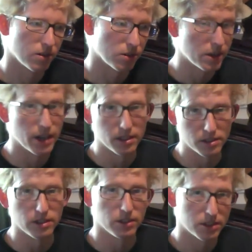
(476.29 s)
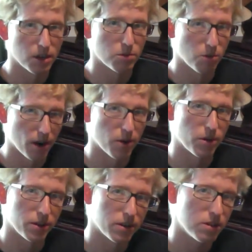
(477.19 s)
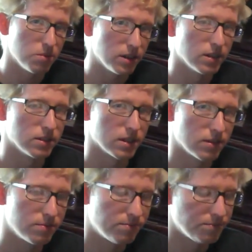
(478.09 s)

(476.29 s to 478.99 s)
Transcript: or he ends it in the same quiet way that he begins it.